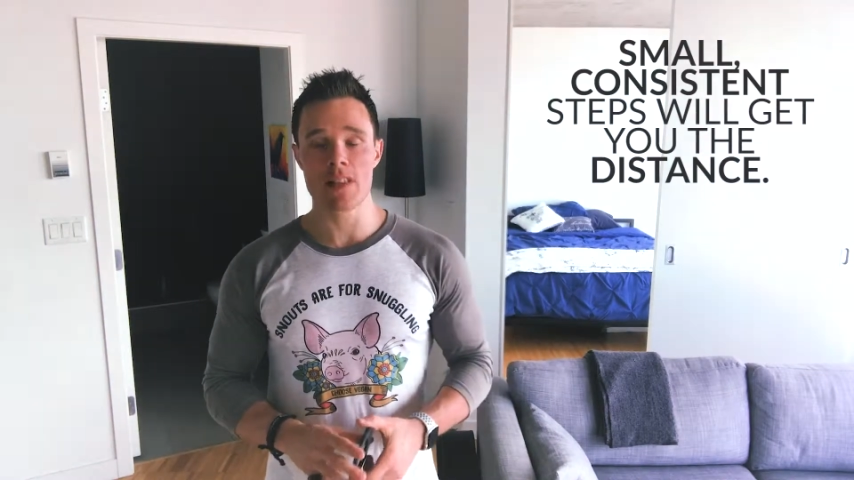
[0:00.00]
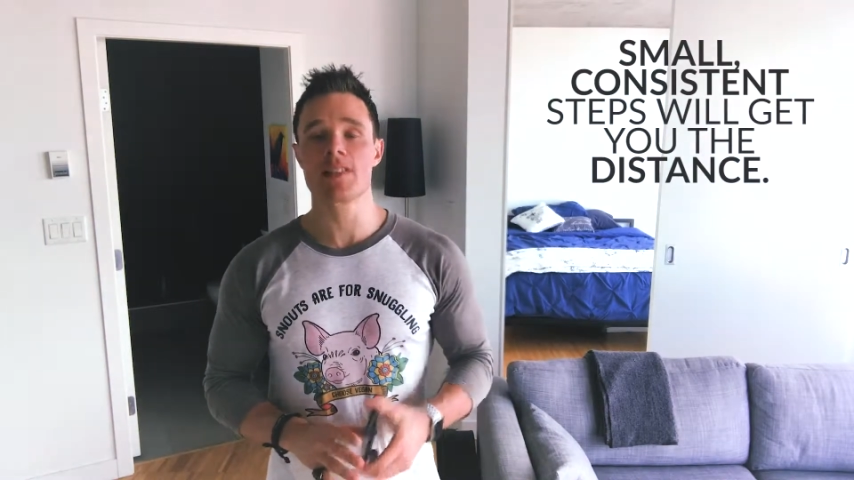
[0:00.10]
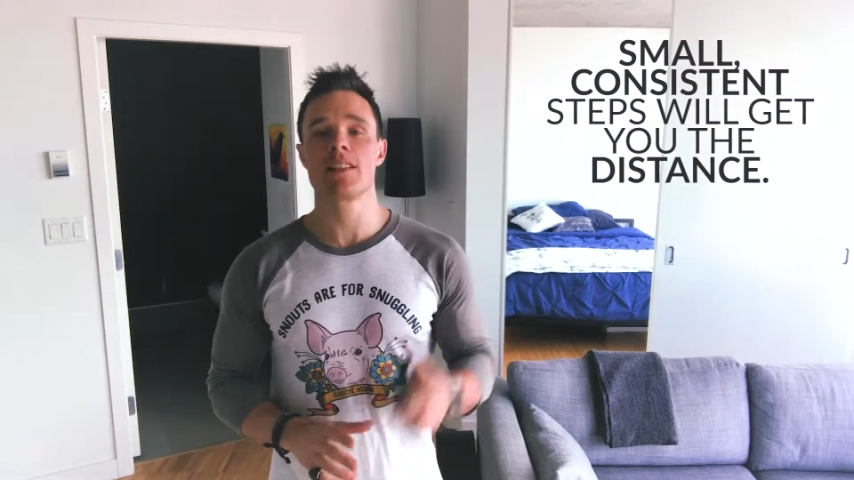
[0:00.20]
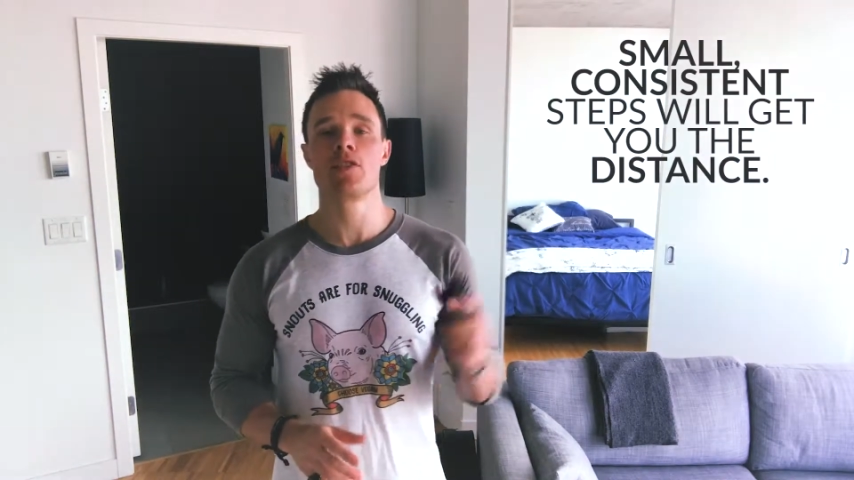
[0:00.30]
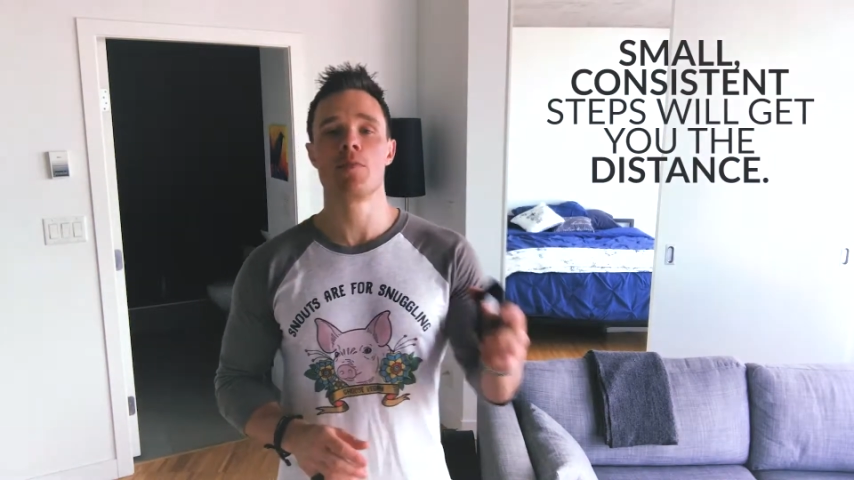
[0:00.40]
Let's
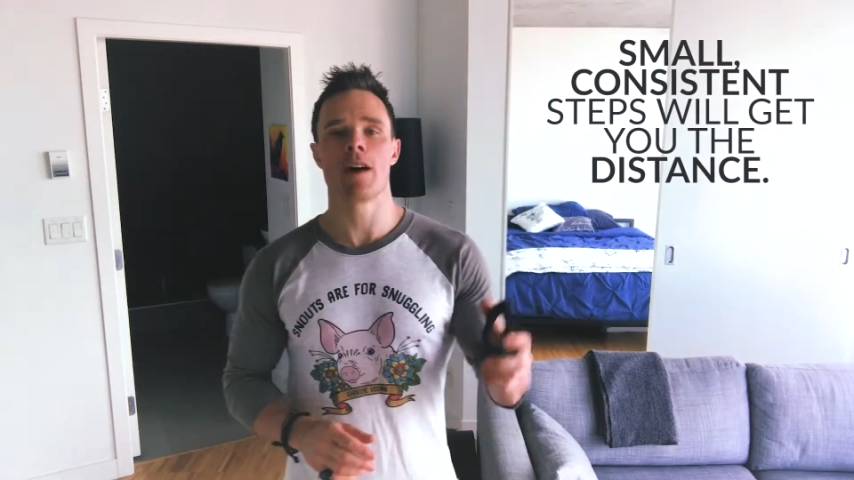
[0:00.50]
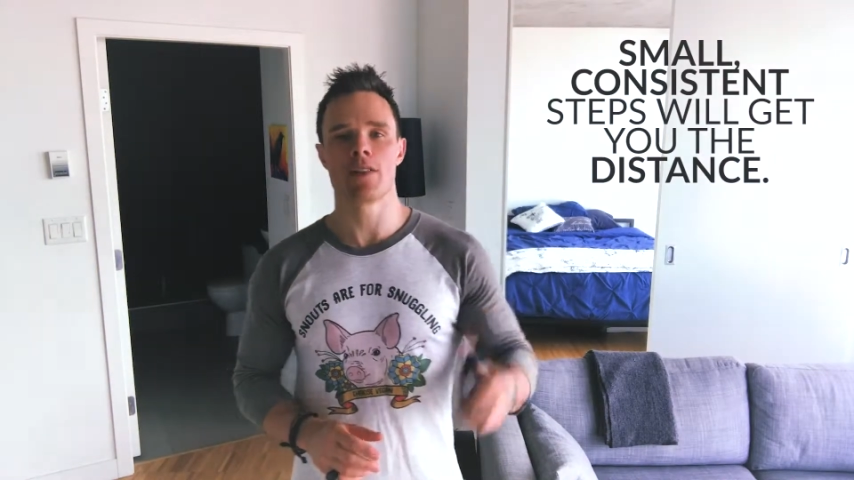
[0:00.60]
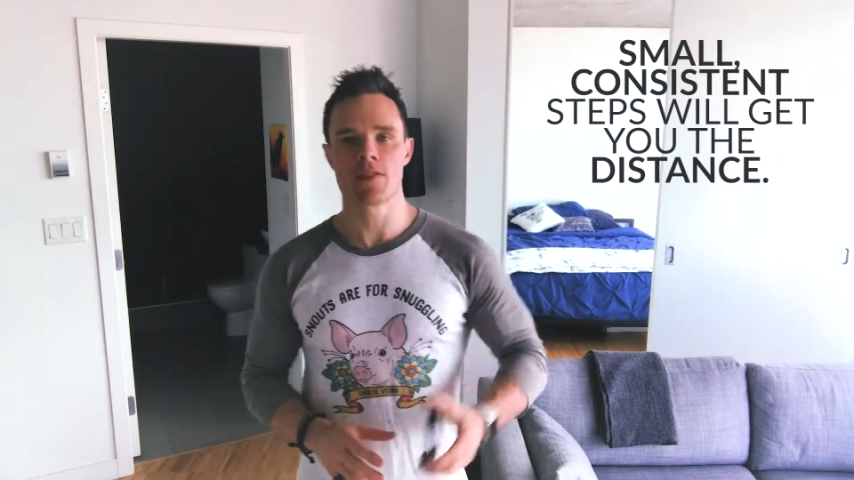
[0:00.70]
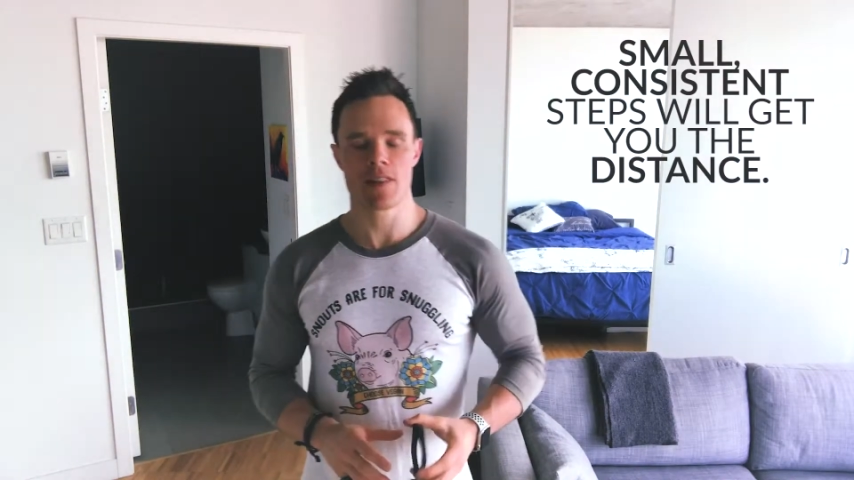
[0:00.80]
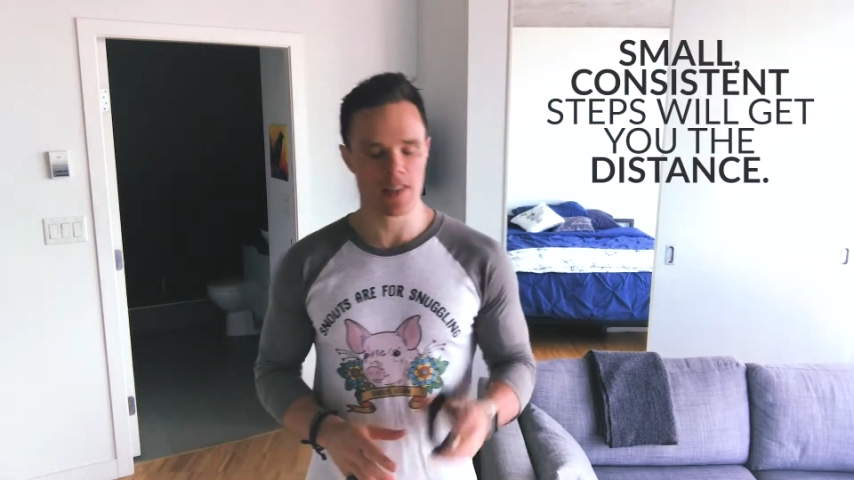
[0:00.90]
say 2
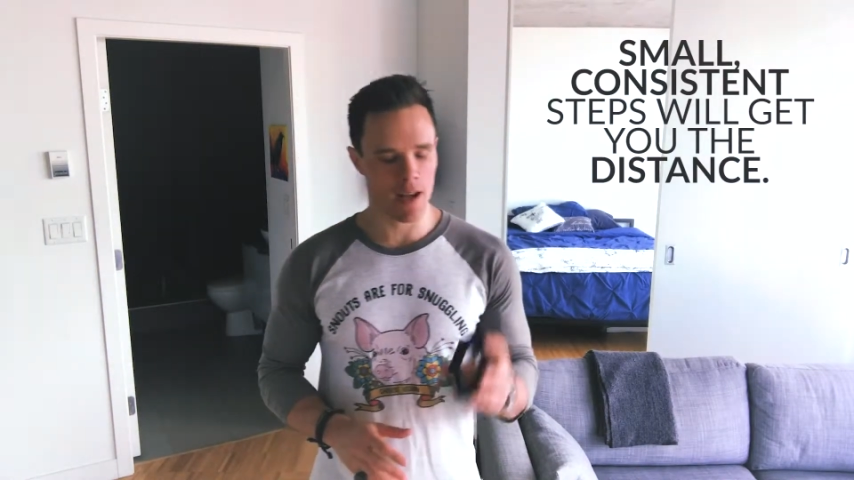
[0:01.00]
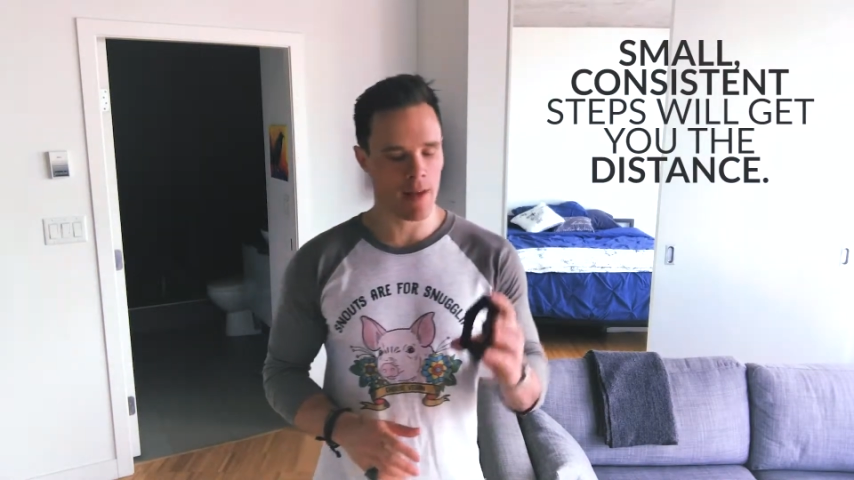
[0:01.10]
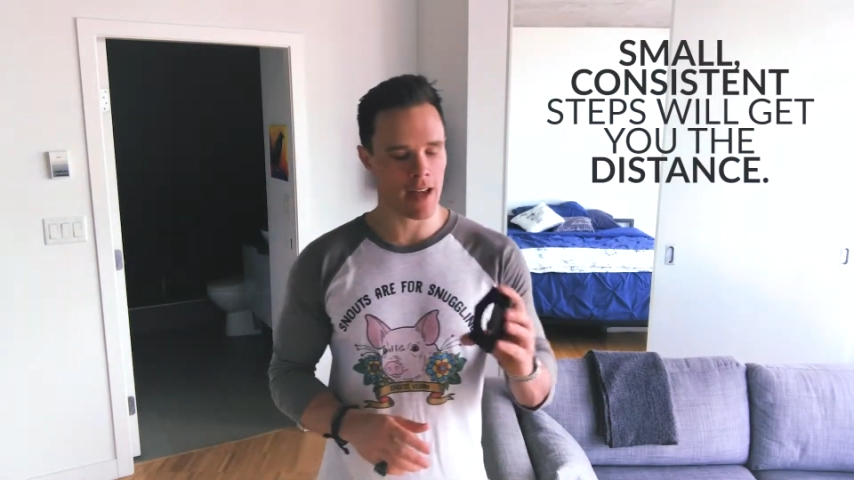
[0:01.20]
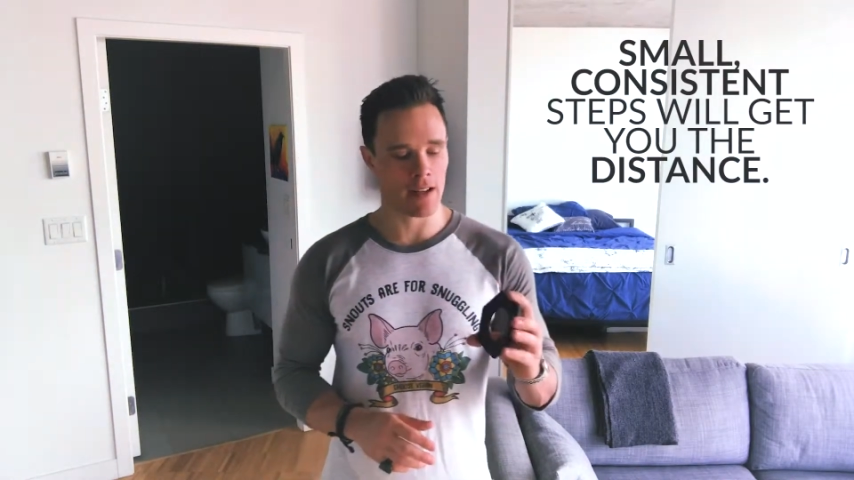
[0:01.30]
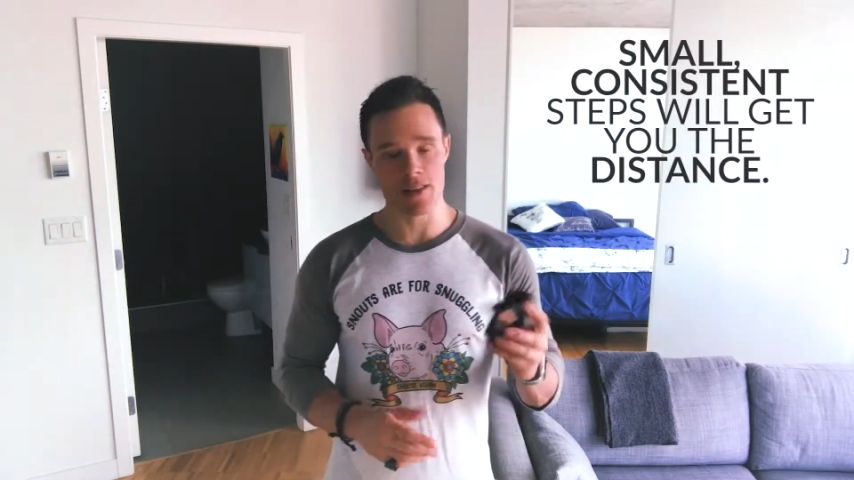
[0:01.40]
pounds. Let's say I'm adding,